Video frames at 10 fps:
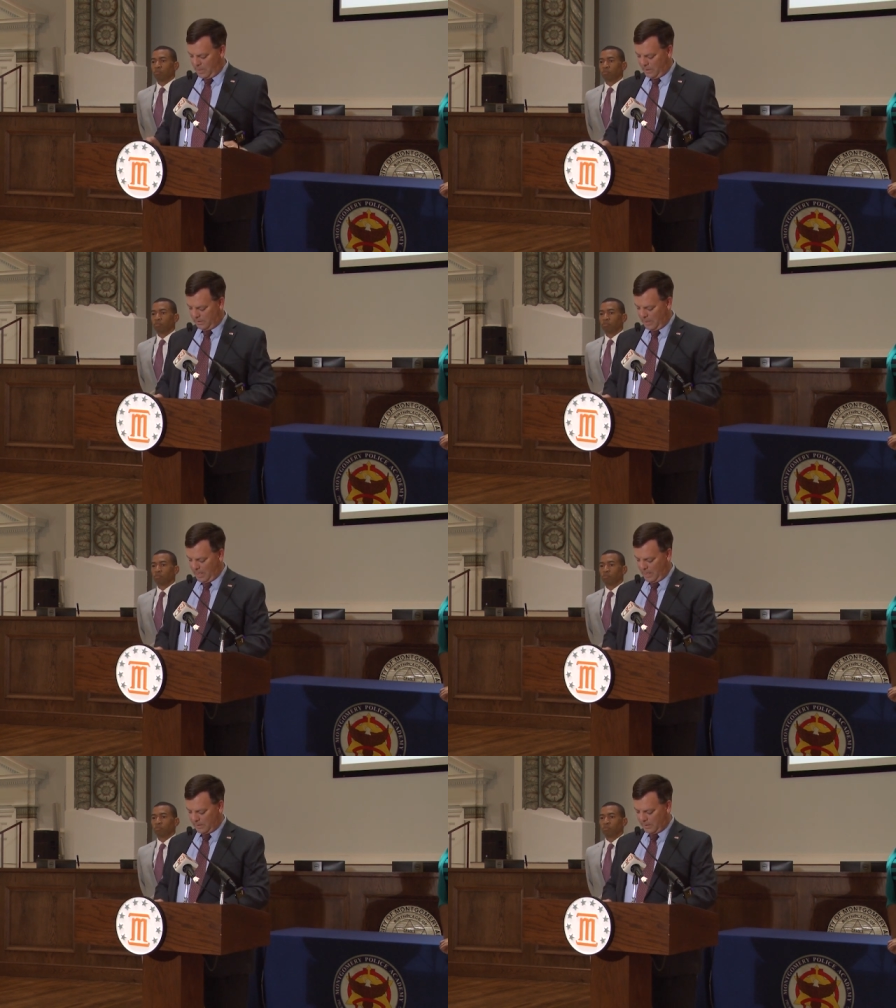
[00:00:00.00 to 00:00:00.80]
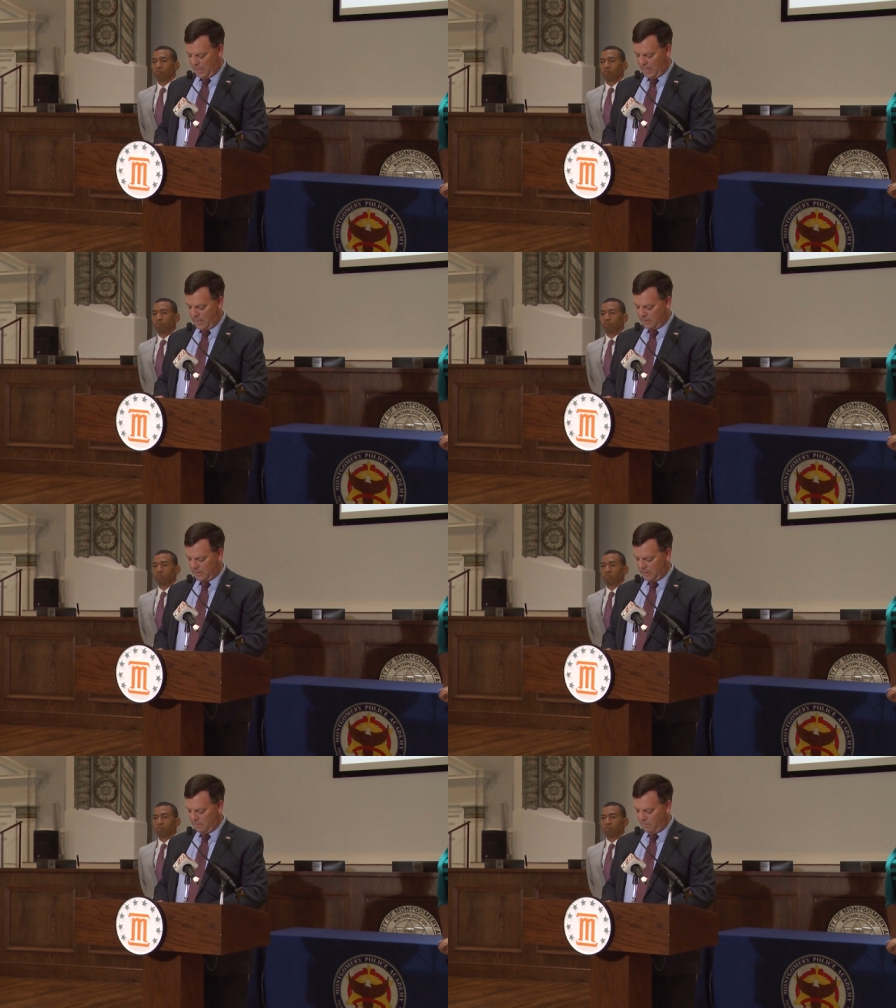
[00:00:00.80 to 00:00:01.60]
He says
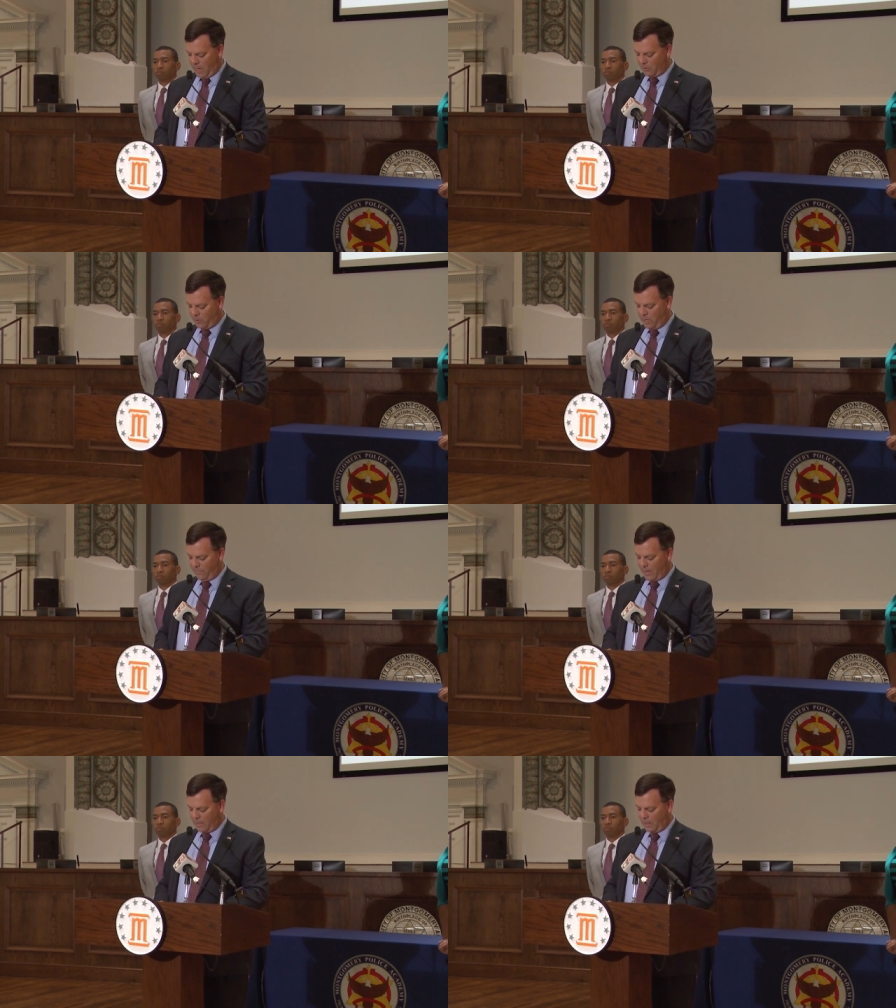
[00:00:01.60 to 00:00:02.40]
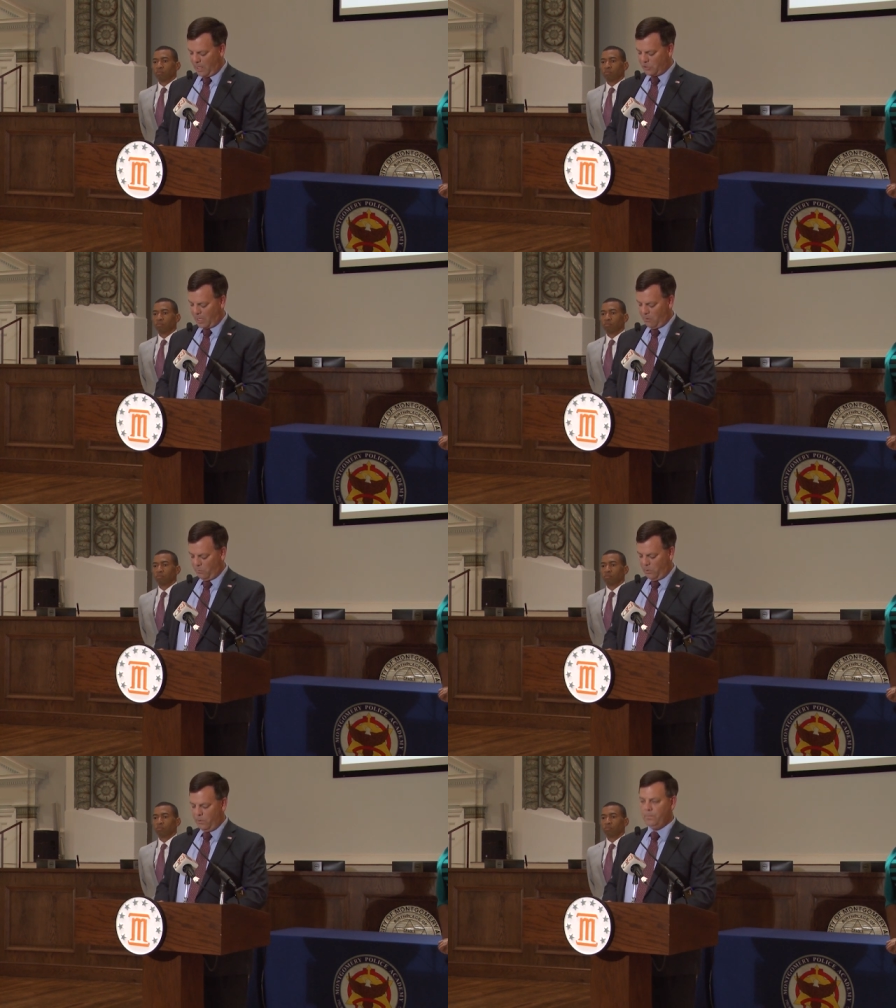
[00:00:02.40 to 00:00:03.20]
that Moncrief had a gunshot
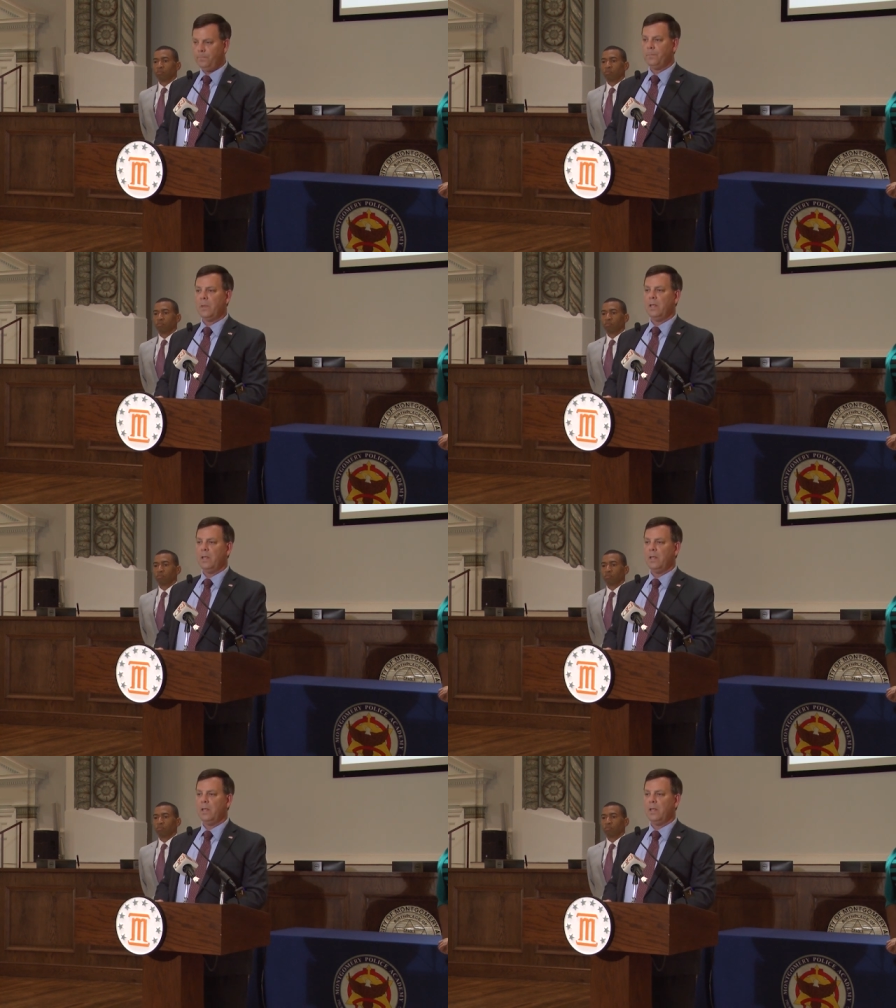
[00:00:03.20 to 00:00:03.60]
wound